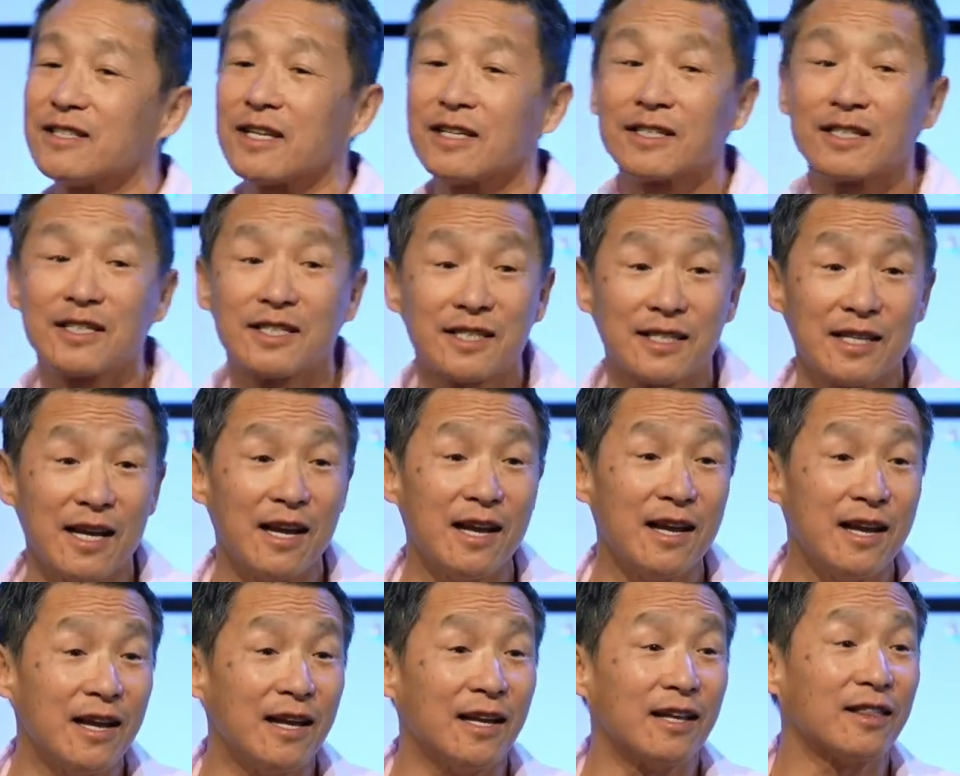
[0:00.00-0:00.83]

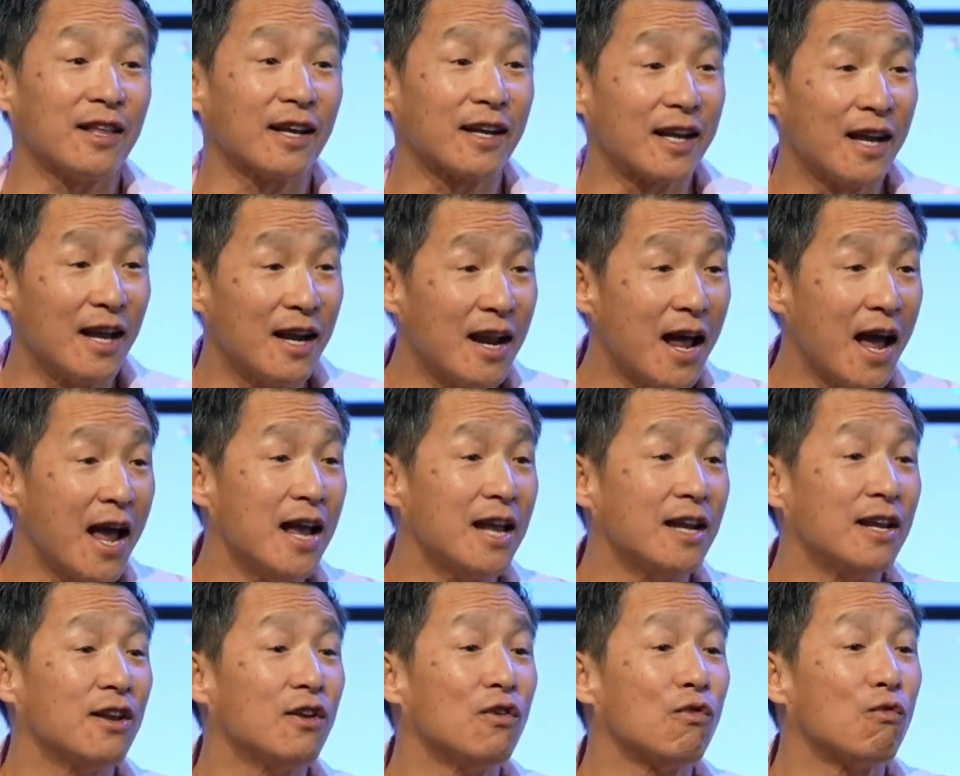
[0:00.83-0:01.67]
skiing the
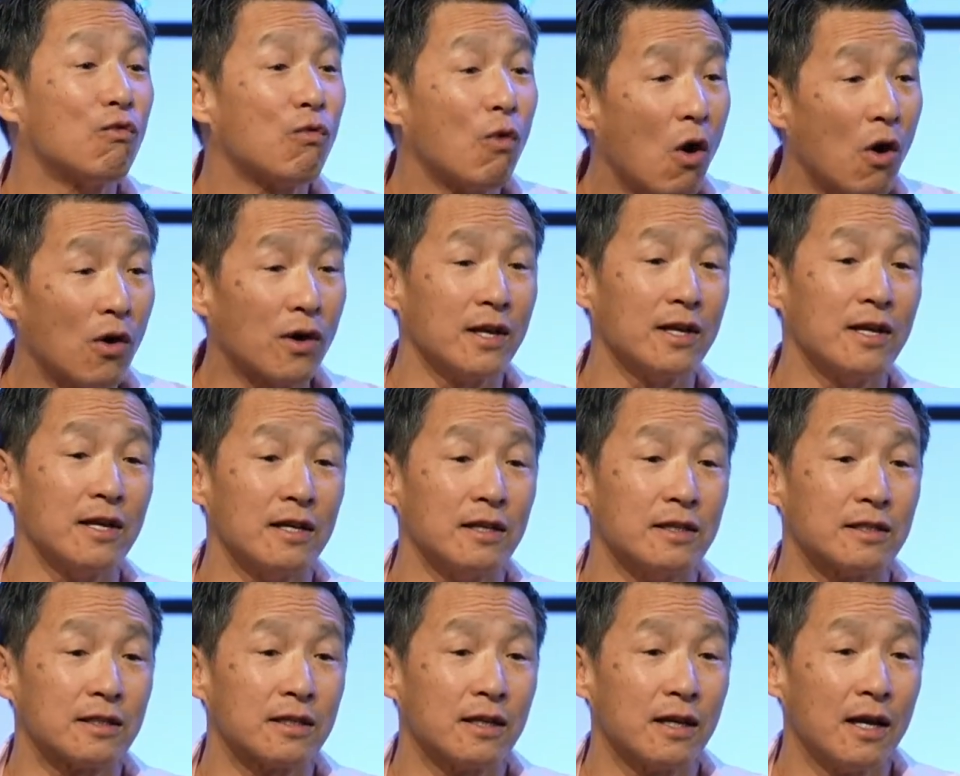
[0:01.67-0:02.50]
Canadian
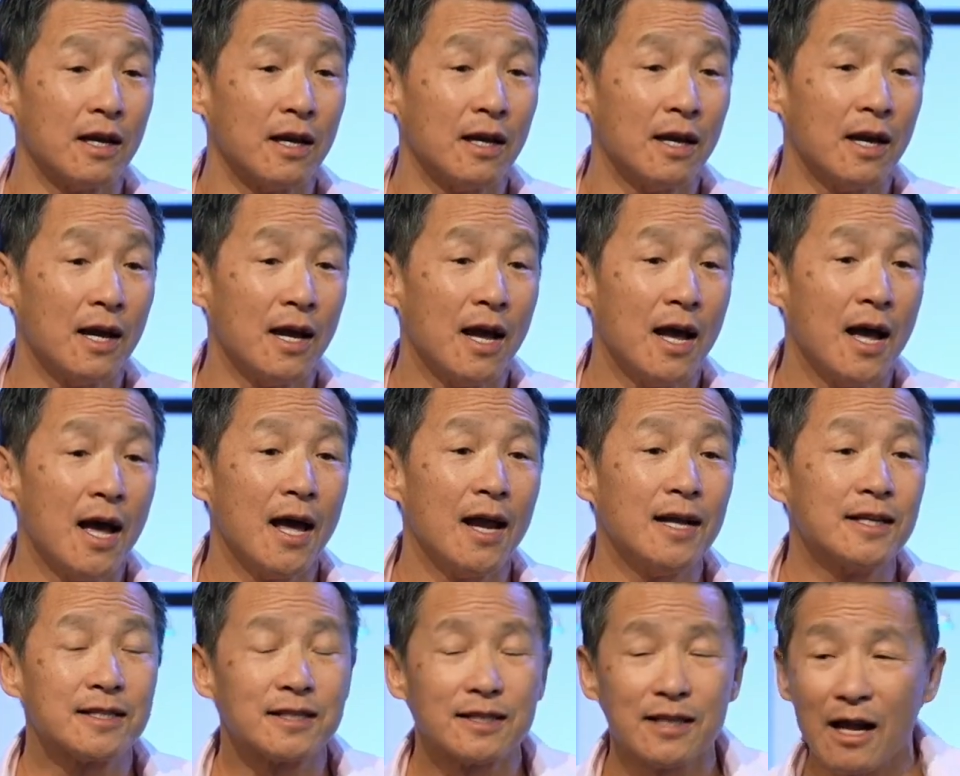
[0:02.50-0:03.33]
Rockies.
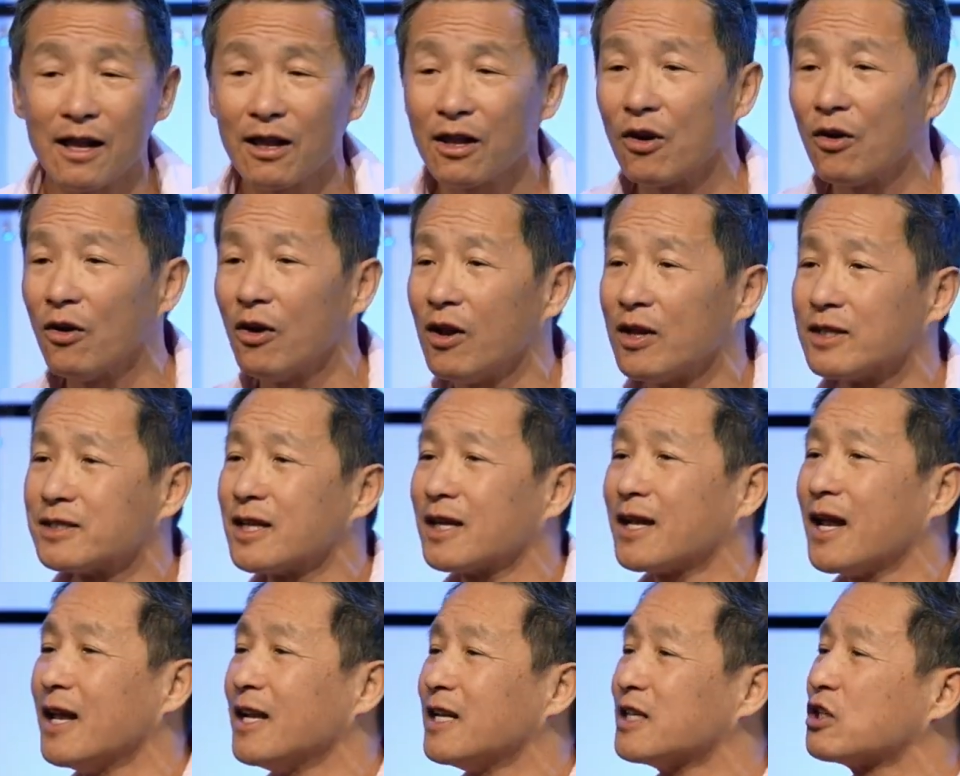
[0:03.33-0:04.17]
And suddenly I realize
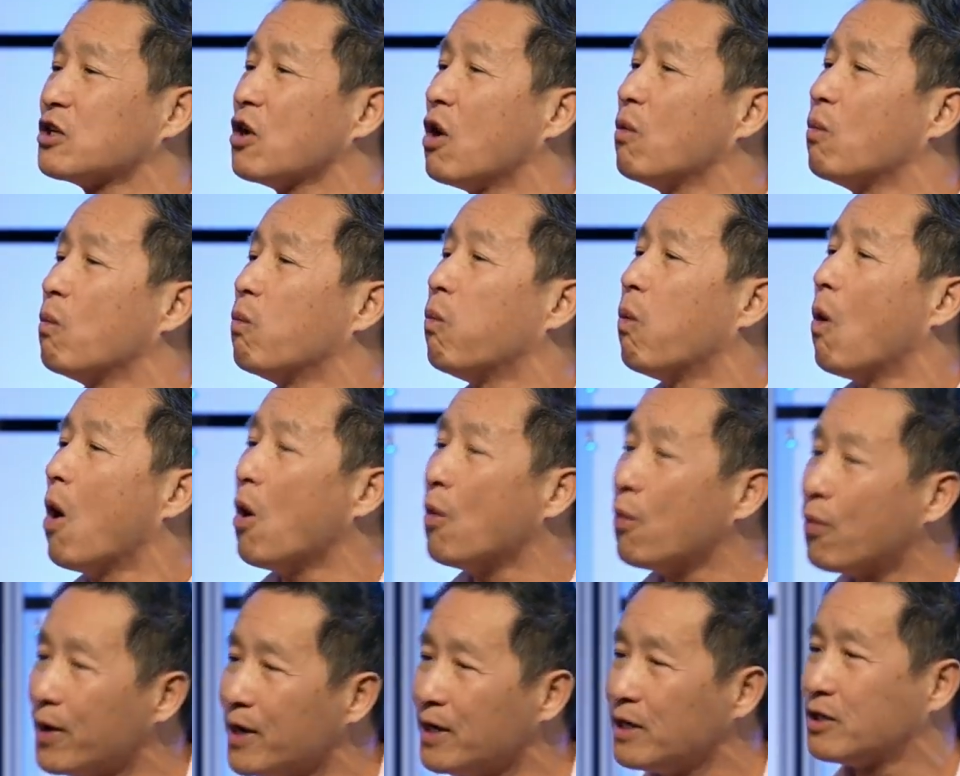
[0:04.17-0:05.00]
again, it's not
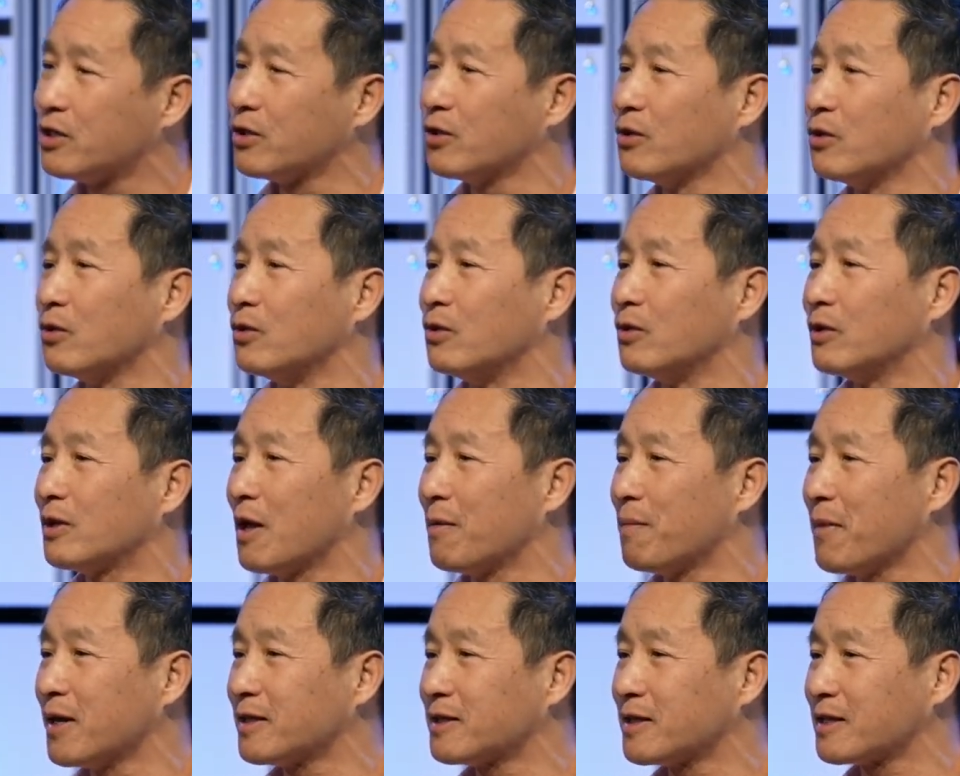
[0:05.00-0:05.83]
what we do that
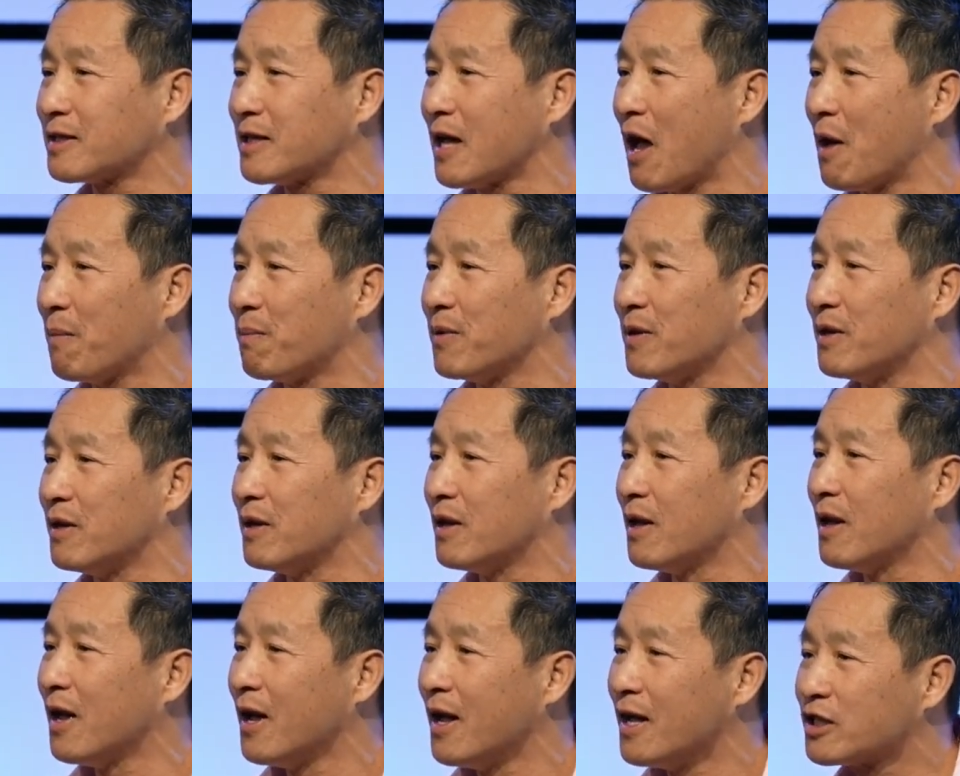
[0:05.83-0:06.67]
makes us happy.
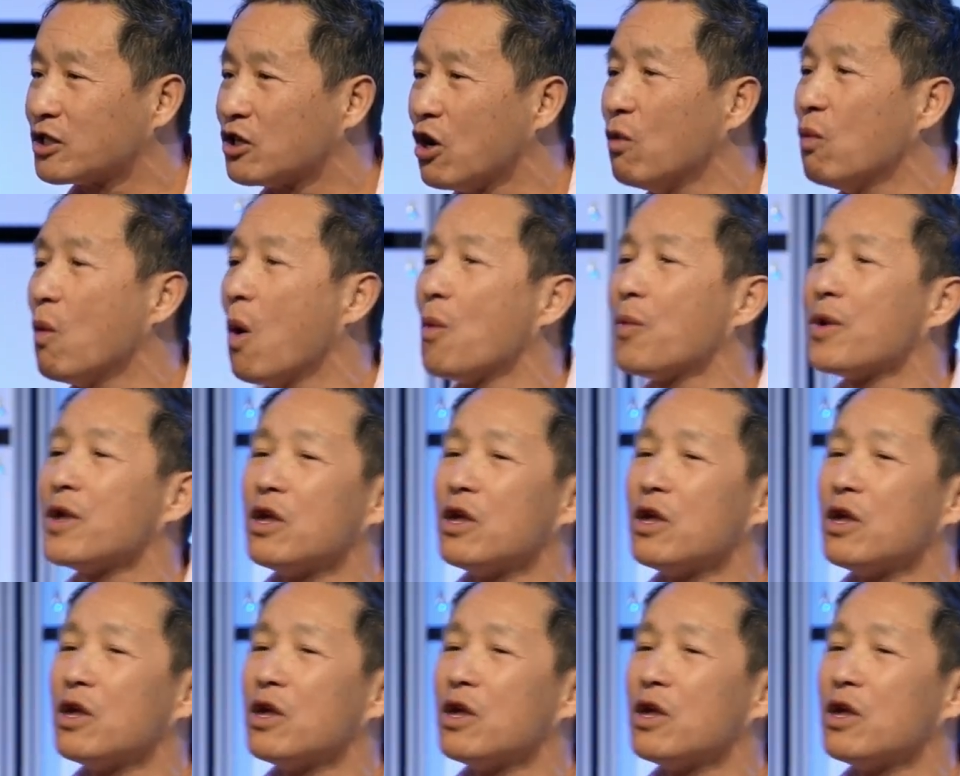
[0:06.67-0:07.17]
It's not what we